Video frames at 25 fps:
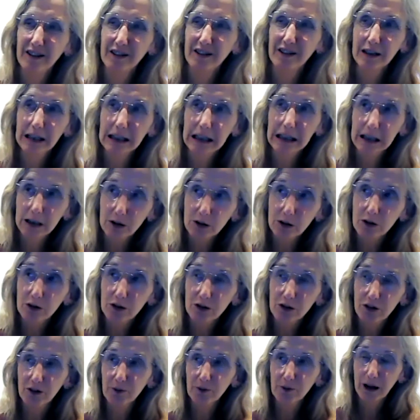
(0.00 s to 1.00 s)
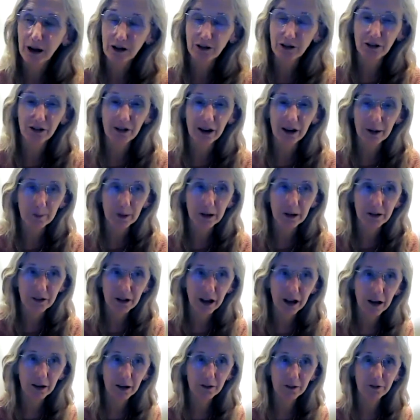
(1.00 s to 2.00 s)
includes specialists like
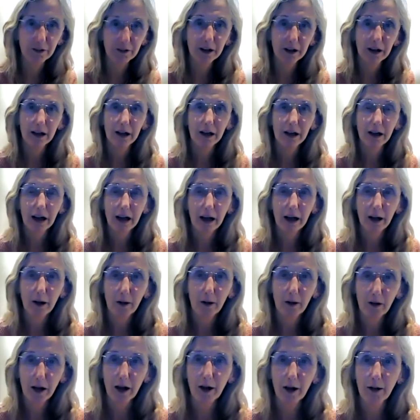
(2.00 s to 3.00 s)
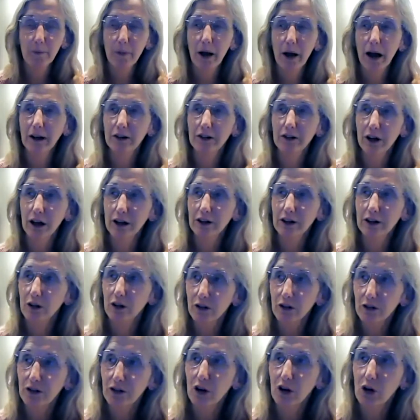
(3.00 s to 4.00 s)
myself, and
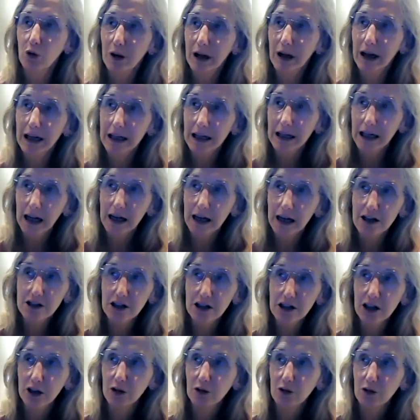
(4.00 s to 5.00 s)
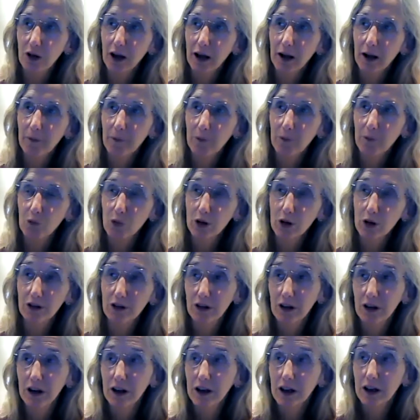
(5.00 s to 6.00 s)
also engaging with
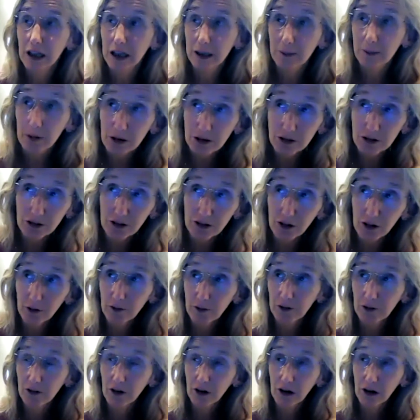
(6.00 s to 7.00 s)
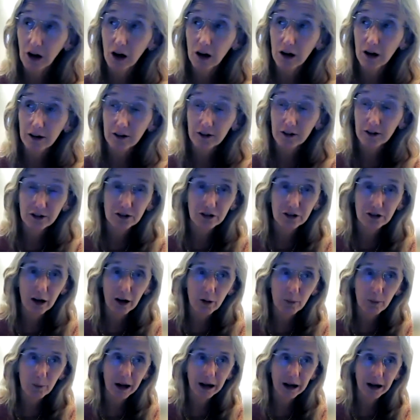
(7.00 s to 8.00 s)
the community services, our colleagues in
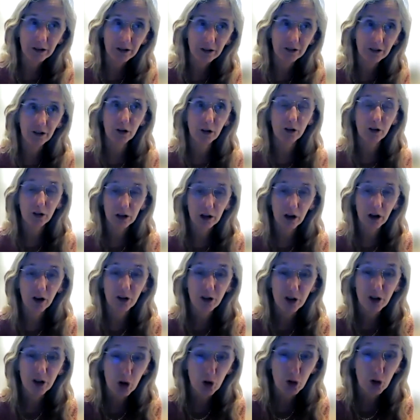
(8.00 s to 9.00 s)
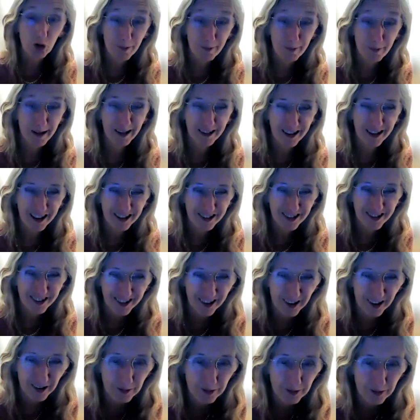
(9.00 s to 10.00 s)
general practice, our neurorehabilitation
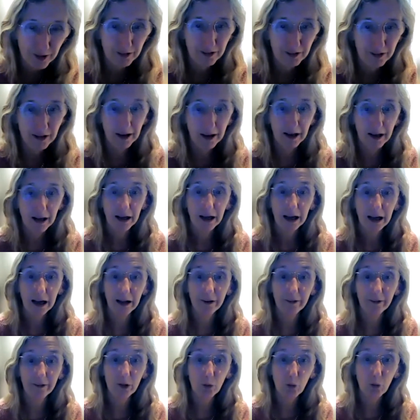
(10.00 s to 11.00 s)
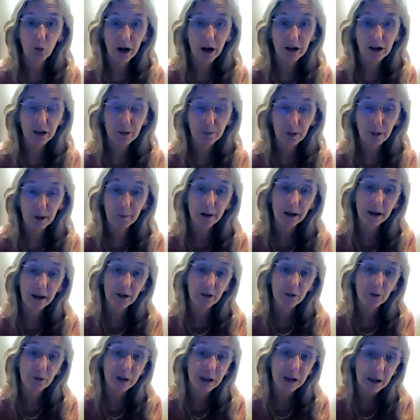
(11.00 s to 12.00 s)
services, and the wider public
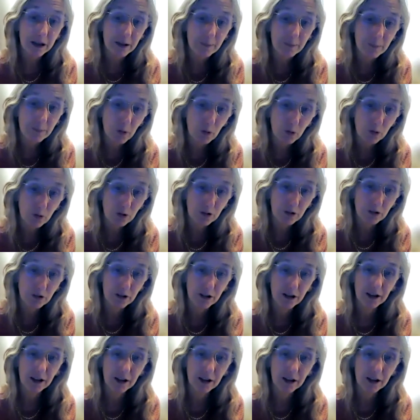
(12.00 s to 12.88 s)
is really important.